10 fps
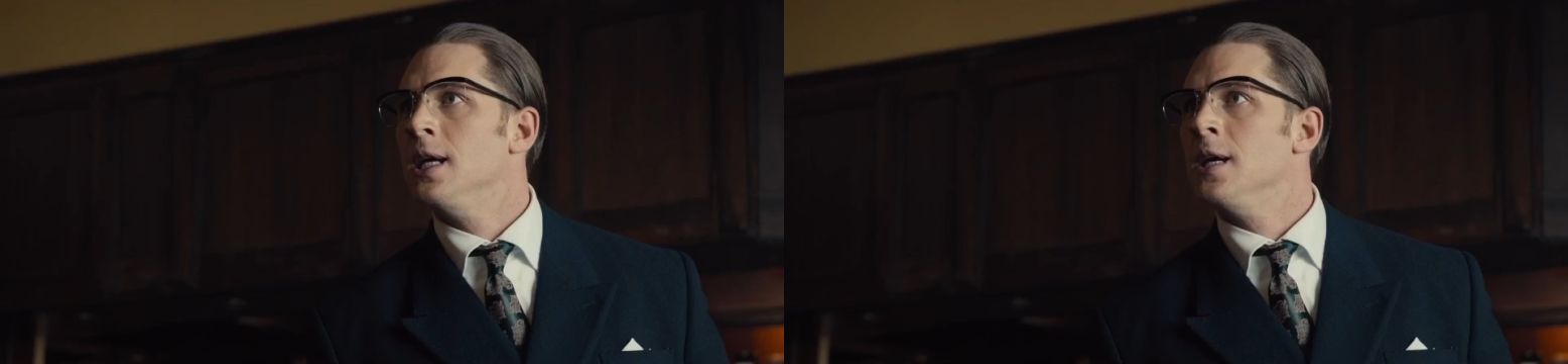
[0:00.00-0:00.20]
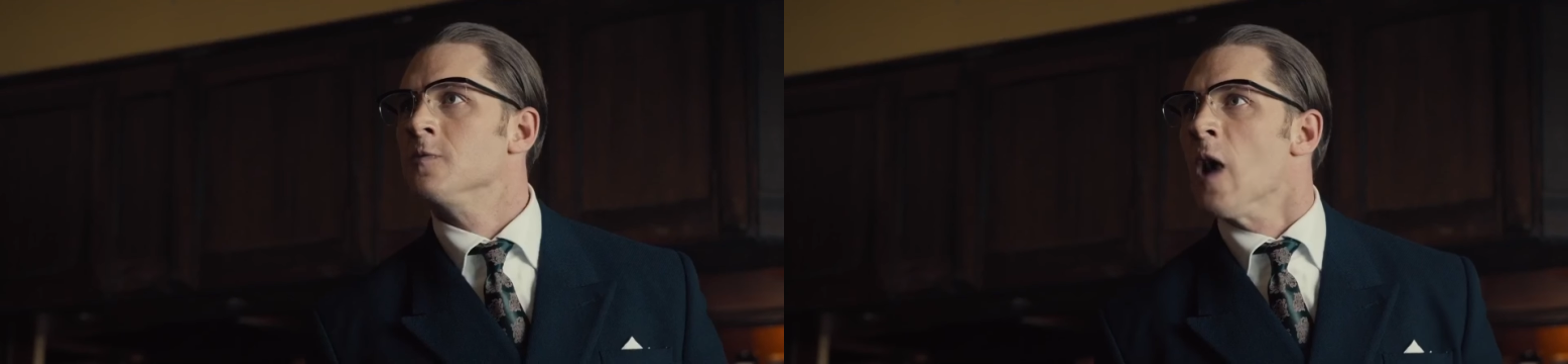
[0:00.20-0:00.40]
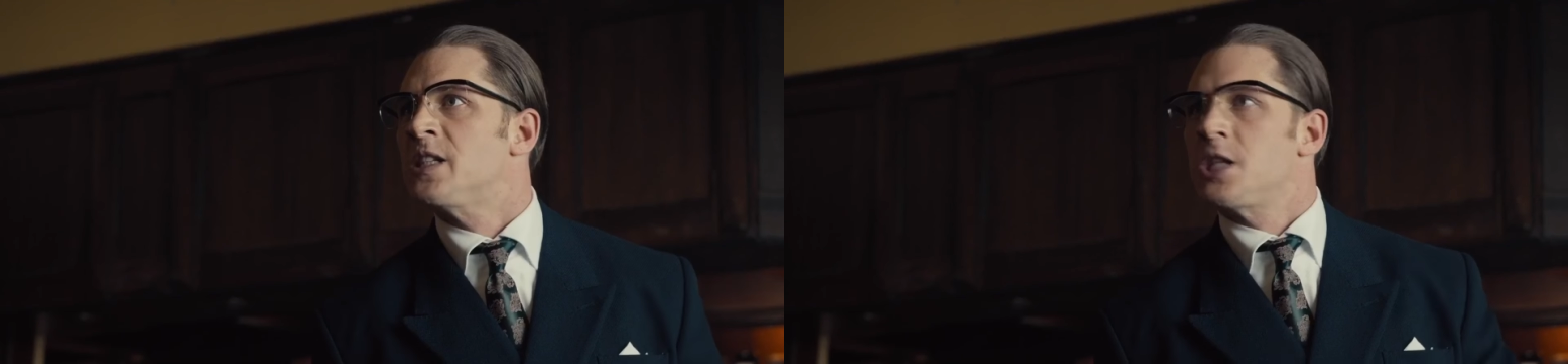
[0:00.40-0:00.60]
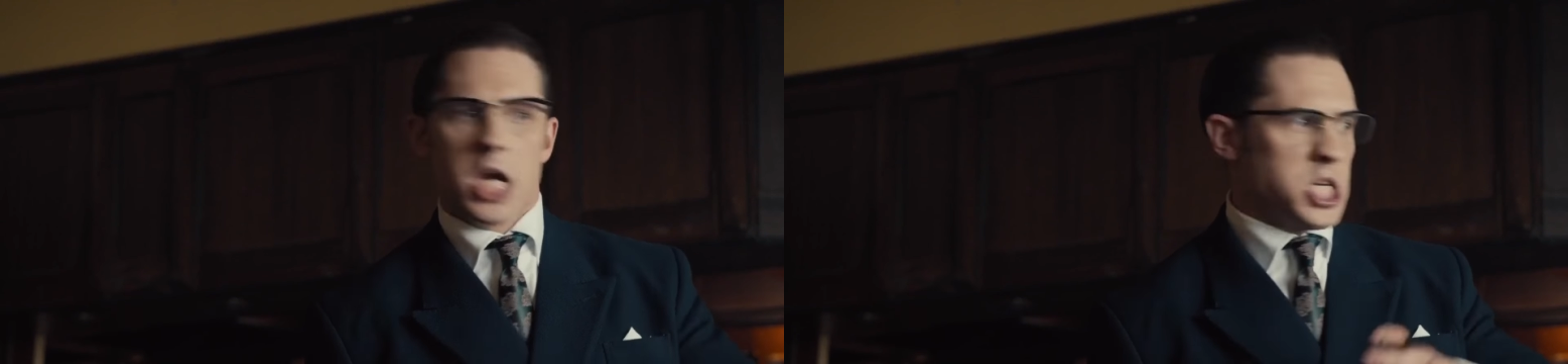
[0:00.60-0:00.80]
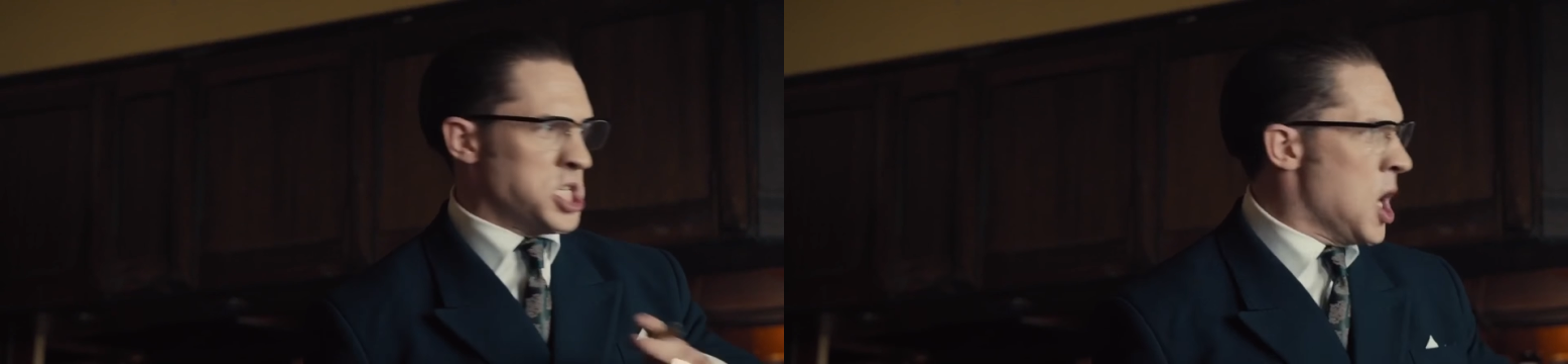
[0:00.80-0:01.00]
Reggie
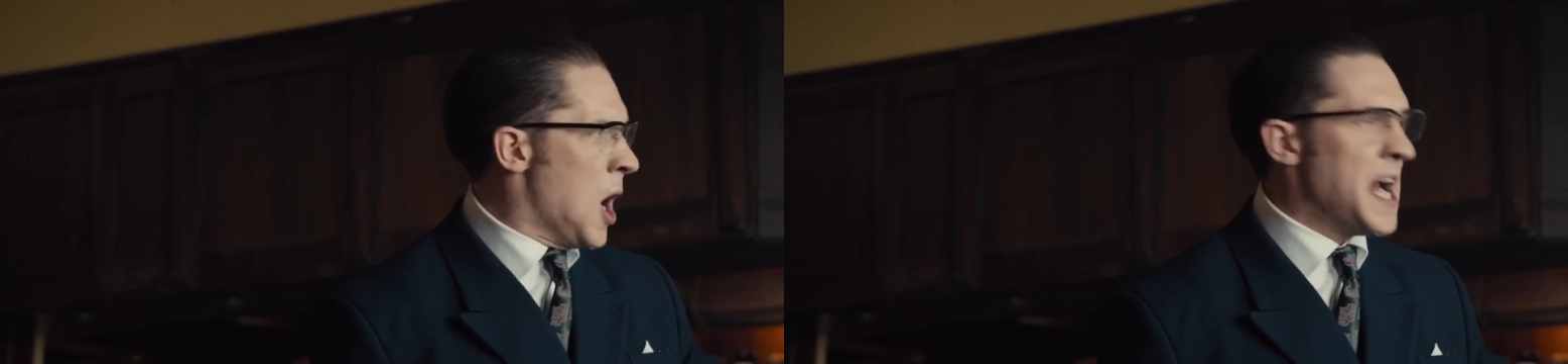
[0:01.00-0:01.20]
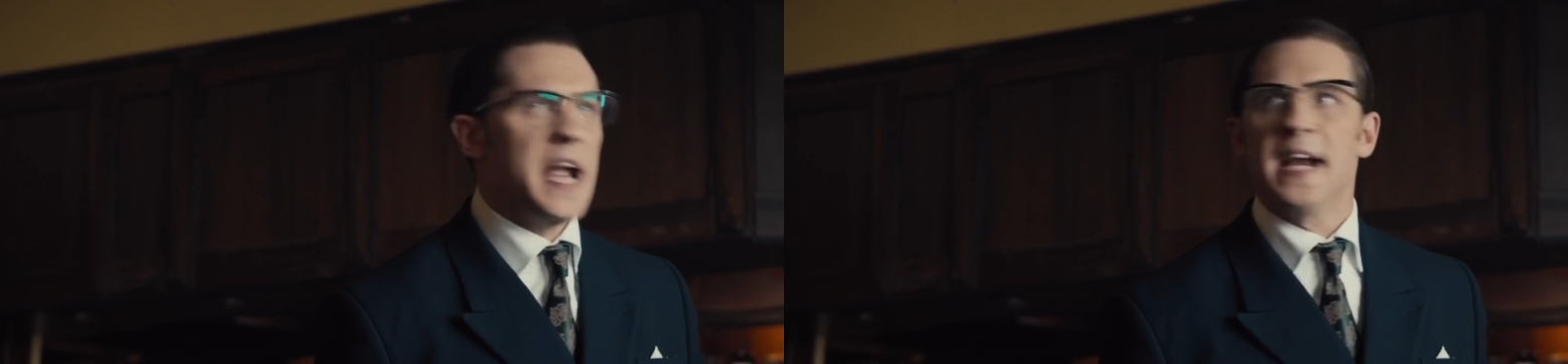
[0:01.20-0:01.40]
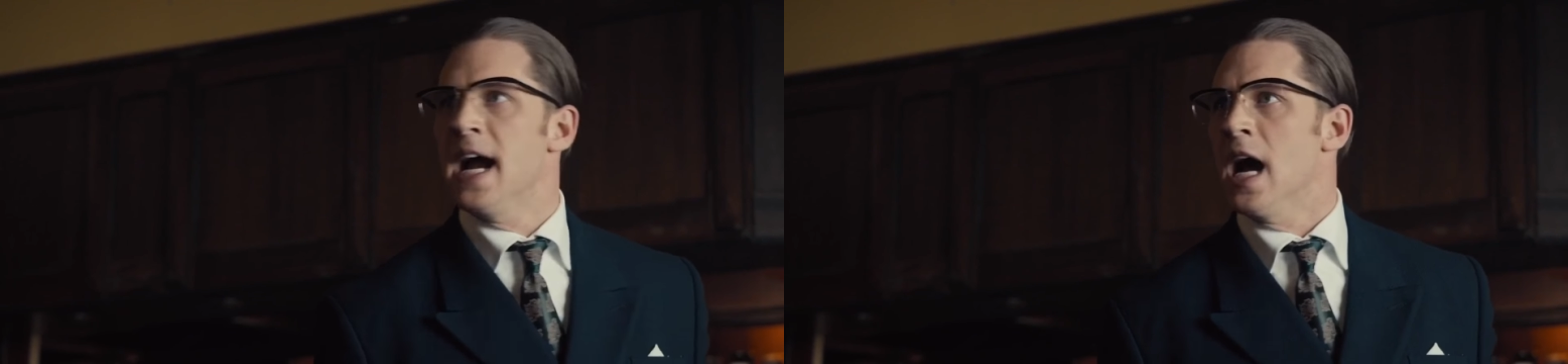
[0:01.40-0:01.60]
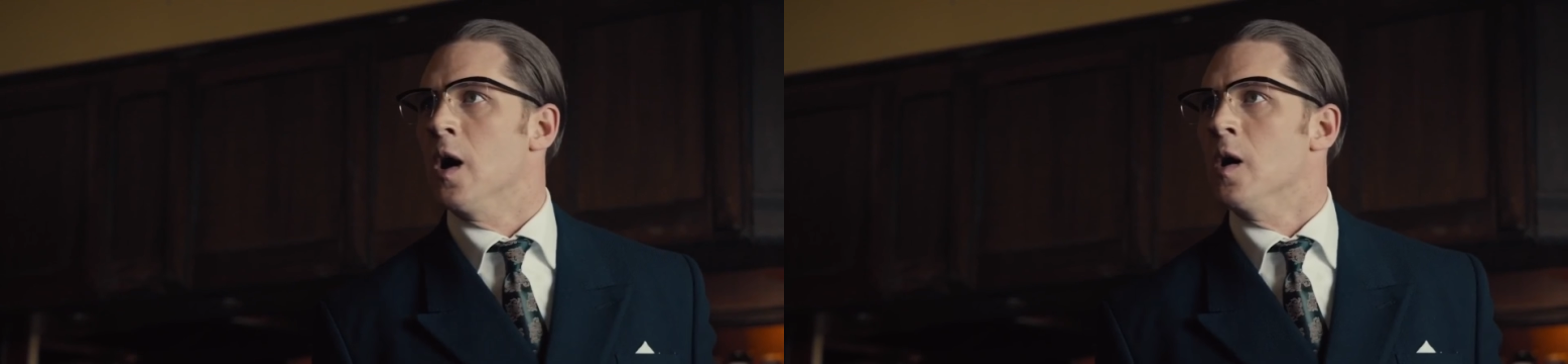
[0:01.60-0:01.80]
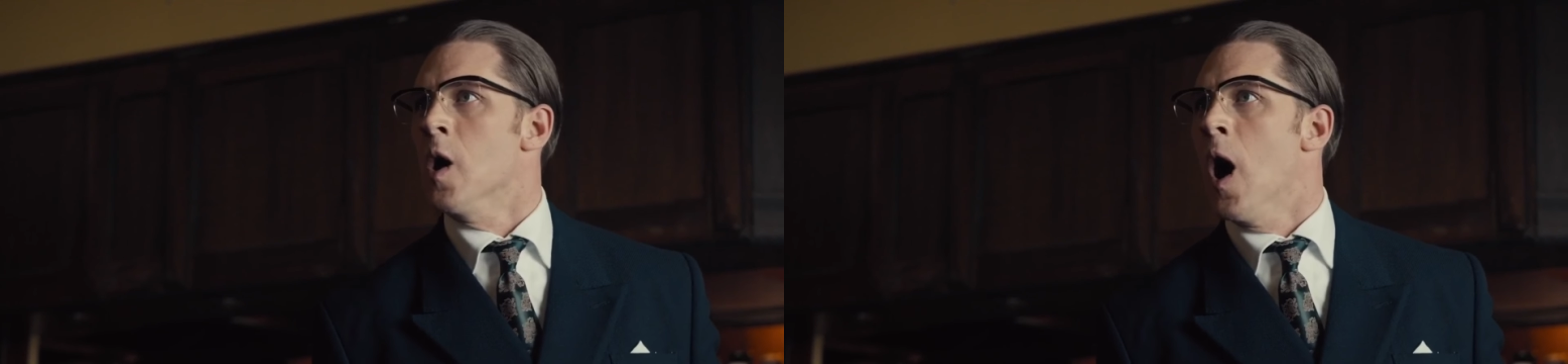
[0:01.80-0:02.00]
is not here now.
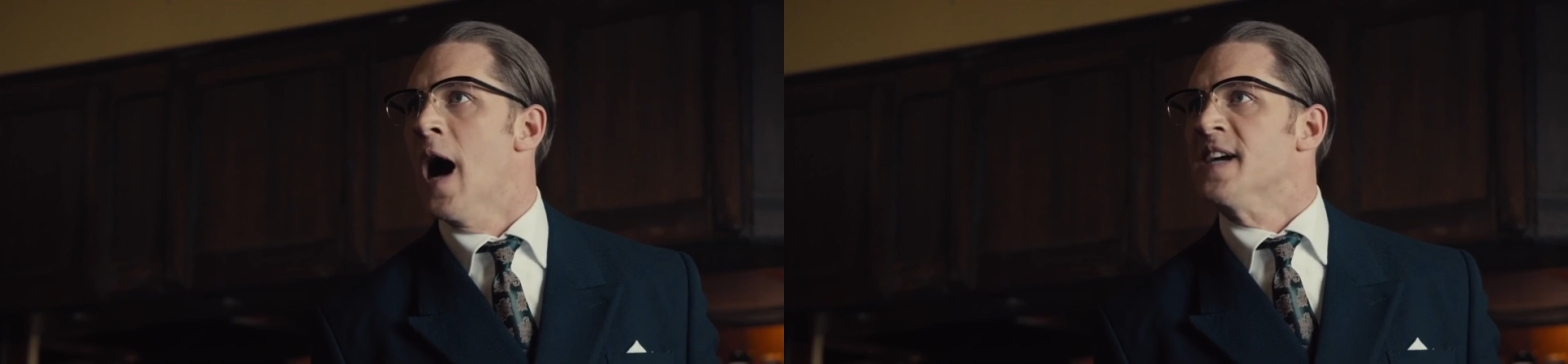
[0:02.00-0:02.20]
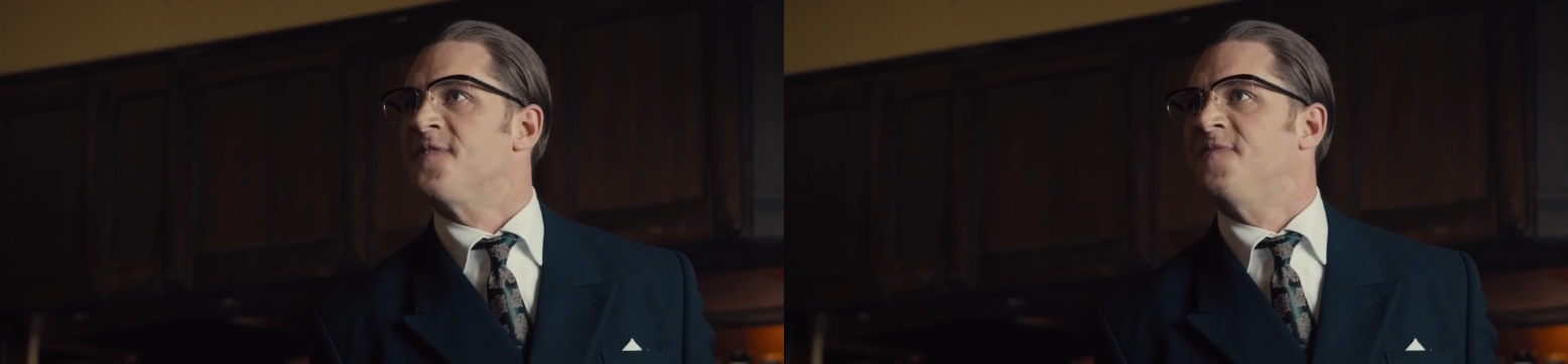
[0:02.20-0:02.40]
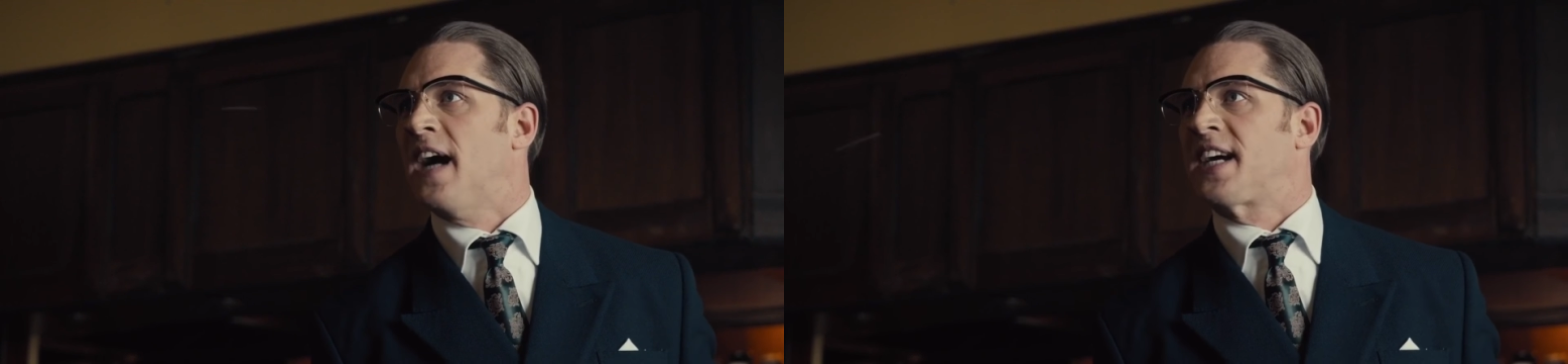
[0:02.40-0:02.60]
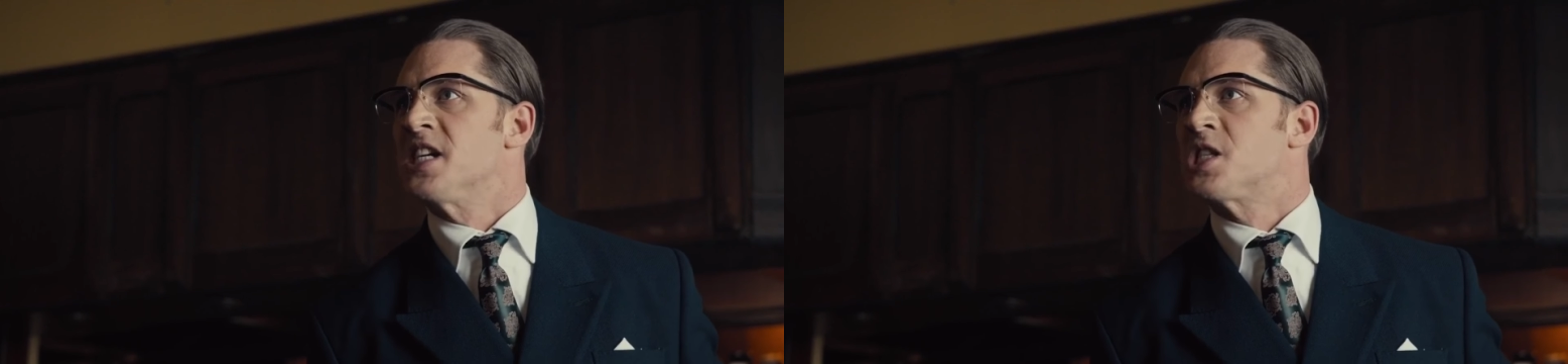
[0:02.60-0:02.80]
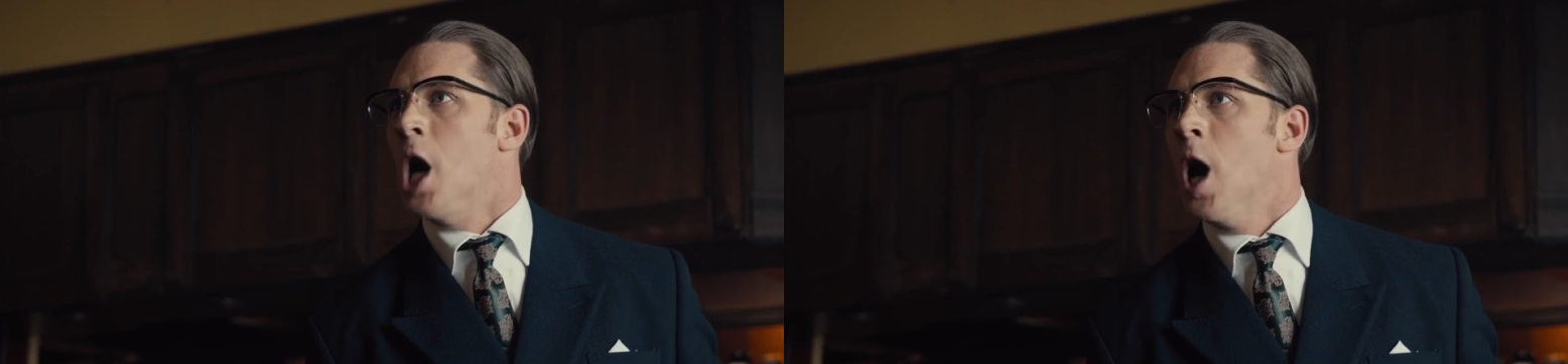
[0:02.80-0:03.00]
All right, he's
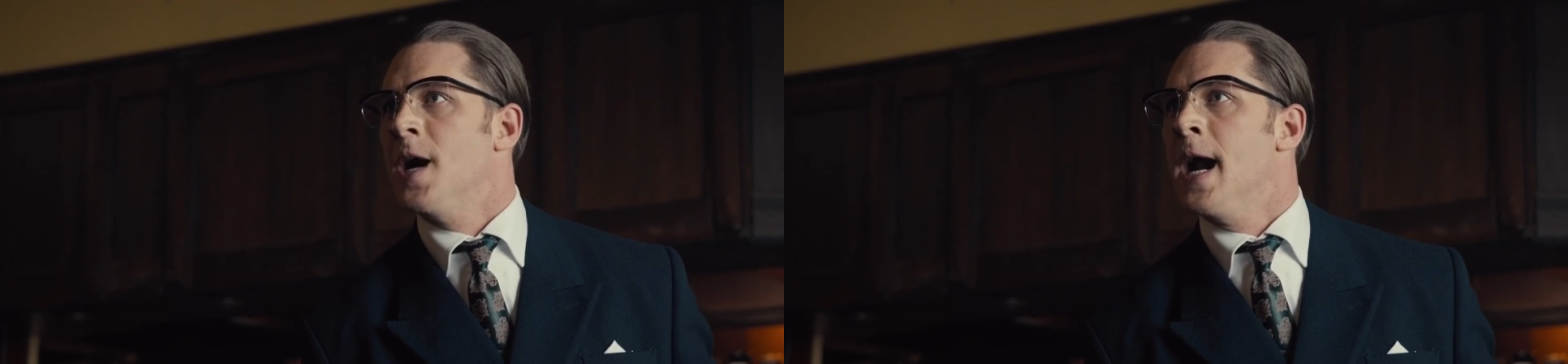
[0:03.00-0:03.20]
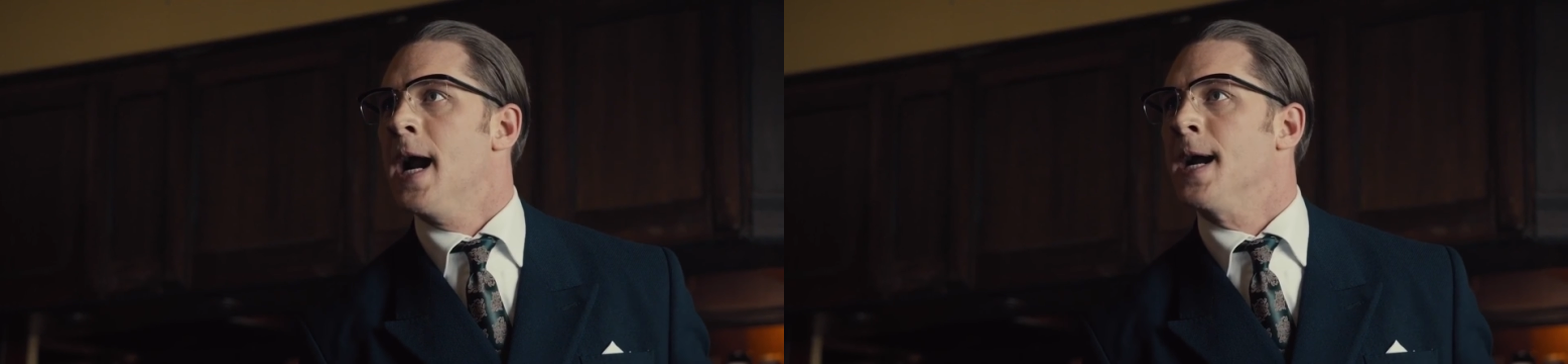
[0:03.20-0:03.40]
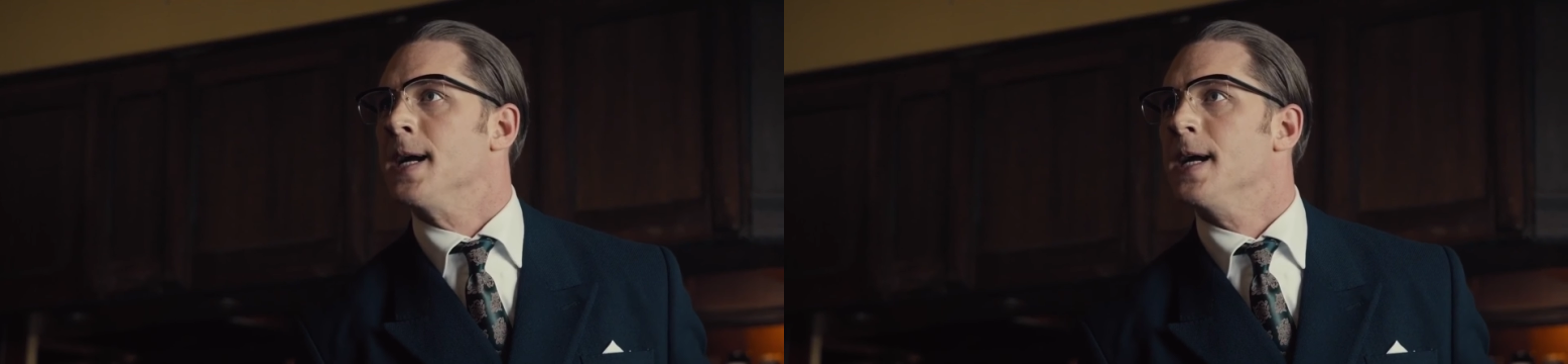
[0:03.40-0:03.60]
fucking gone, isn't he?